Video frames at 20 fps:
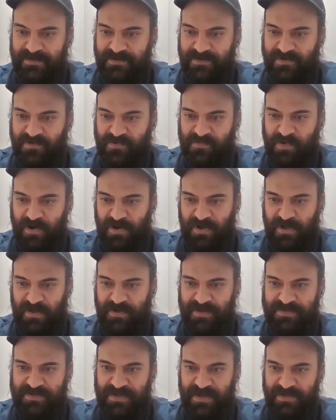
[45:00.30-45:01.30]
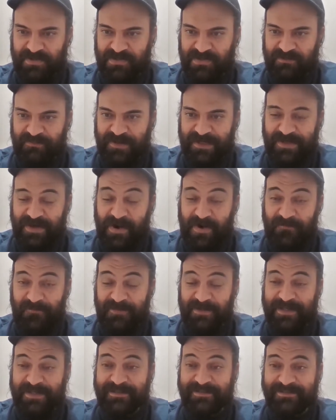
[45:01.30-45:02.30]
Nuke Worker, it's all good, Pete.
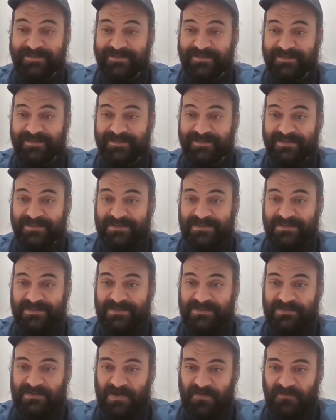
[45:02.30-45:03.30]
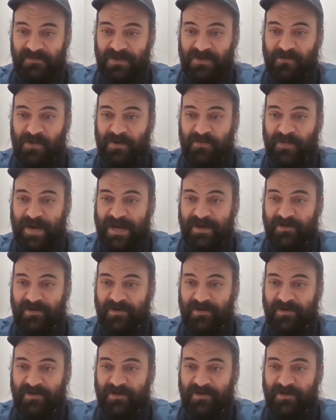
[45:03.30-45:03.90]
Hopefully Hopefully, one way